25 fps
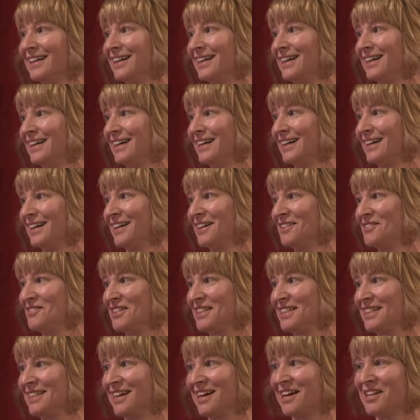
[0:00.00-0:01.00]
I
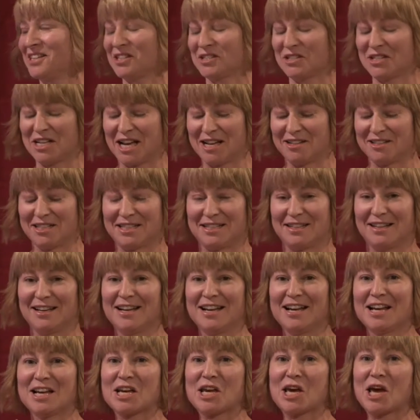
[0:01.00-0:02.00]
mean, I learned how to
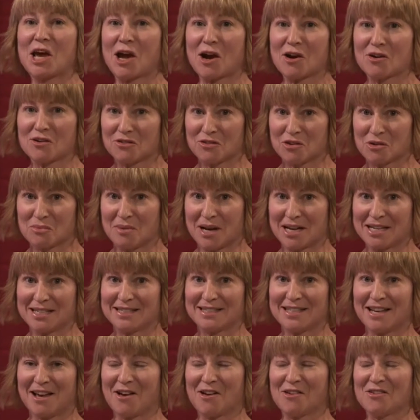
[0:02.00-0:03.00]
care for
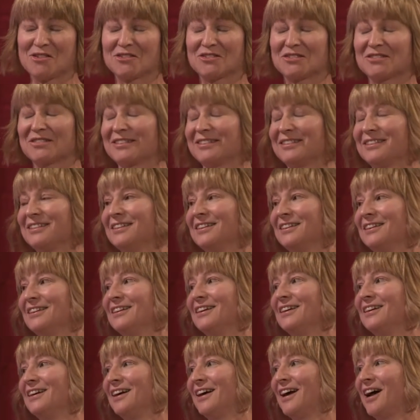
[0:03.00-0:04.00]
myself,
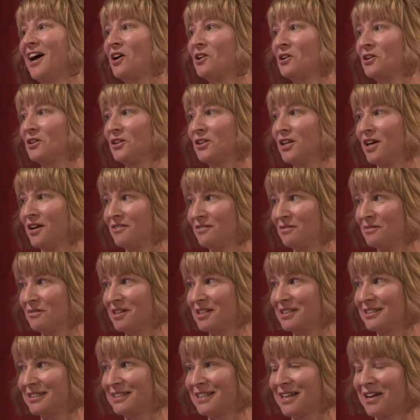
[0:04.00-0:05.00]
how to love
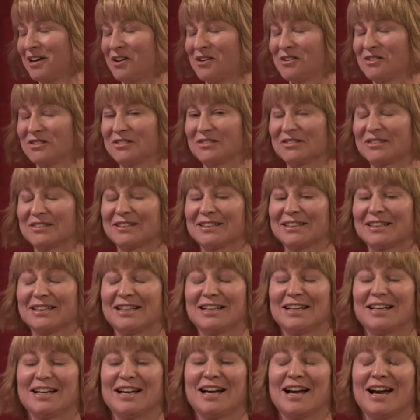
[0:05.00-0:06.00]
myself.
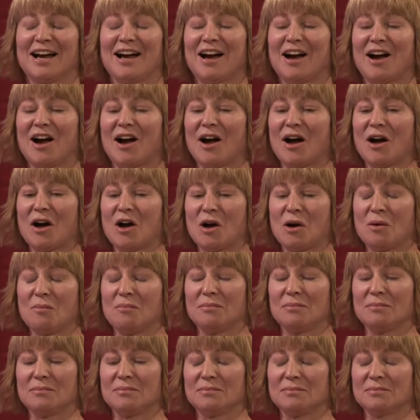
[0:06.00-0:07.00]

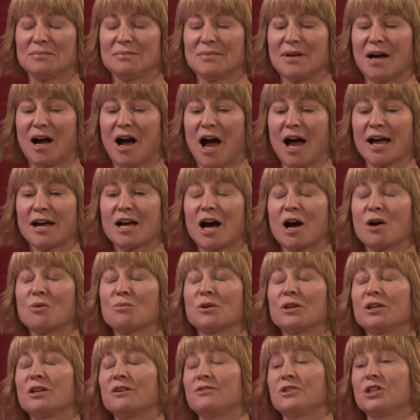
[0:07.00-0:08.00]
I got
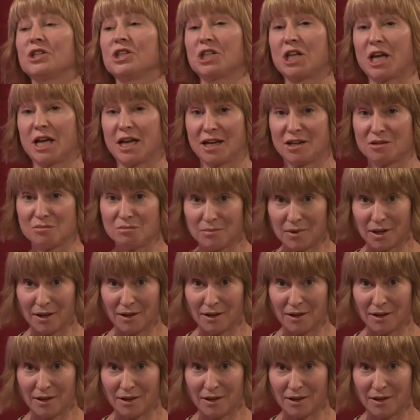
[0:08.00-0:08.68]
rid of shame.